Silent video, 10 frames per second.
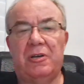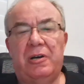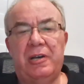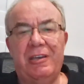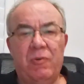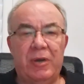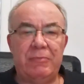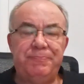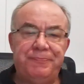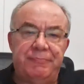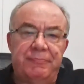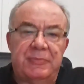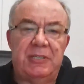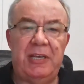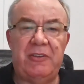Hi everyone,
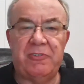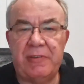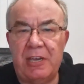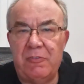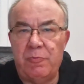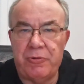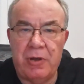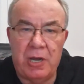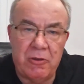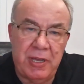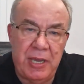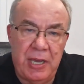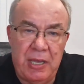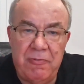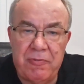it's David Pryor
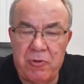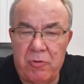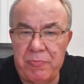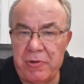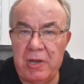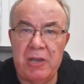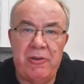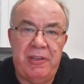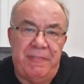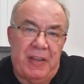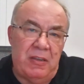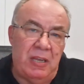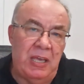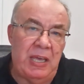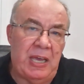again from Priority
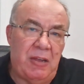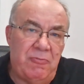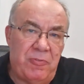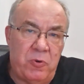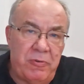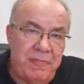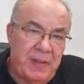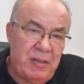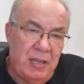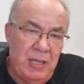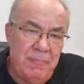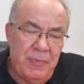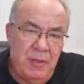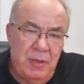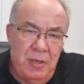Funding and Forward Funding.
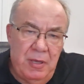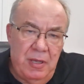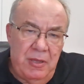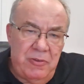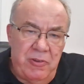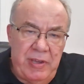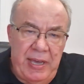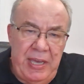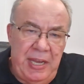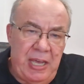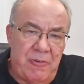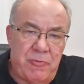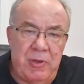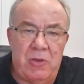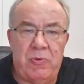Today in our
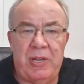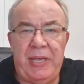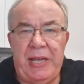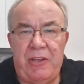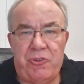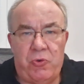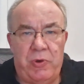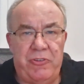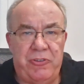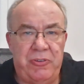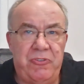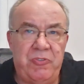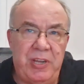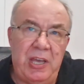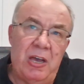frequently asked questions
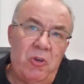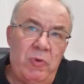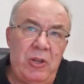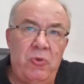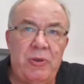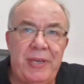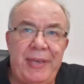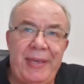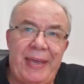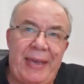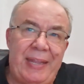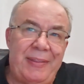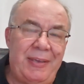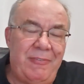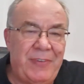video, we're looking at
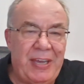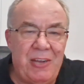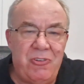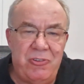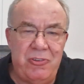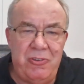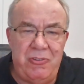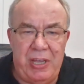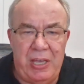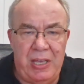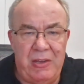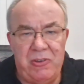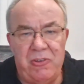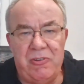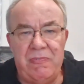the advantages and
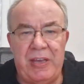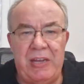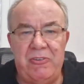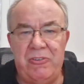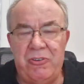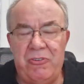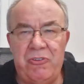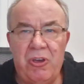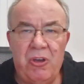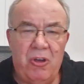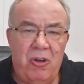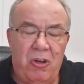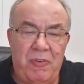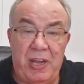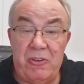disadvantages
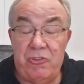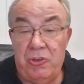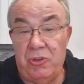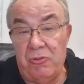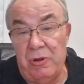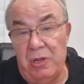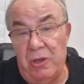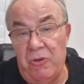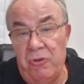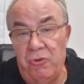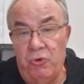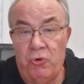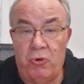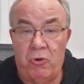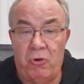of an unsecured loan
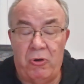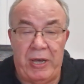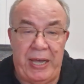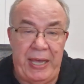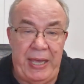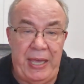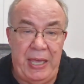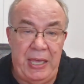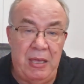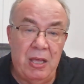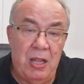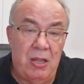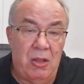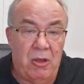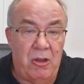or a
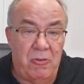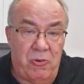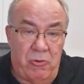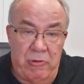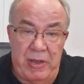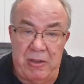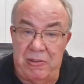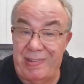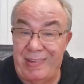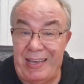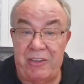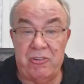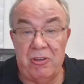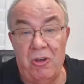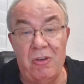line of credit
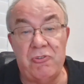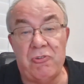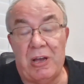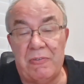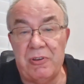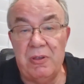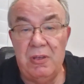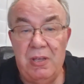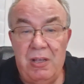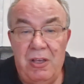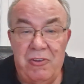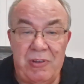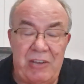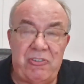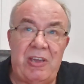slash overdraft. So
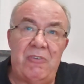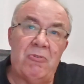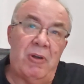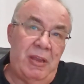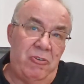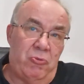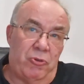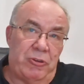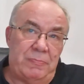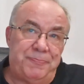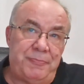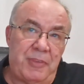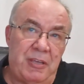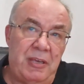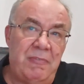let's get right into it.
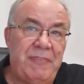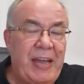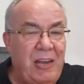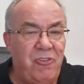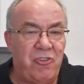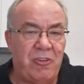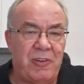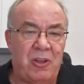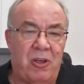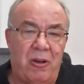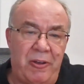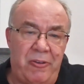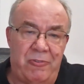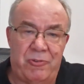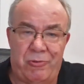The advantages of a line
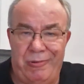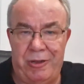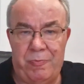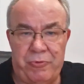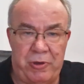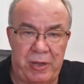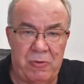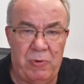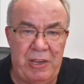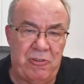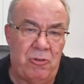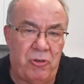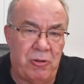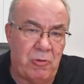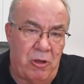of credit product. Well, let's look
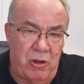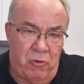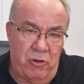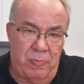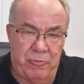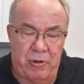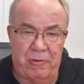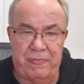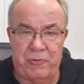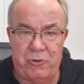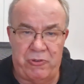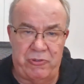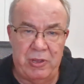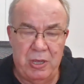at a line of credit product first.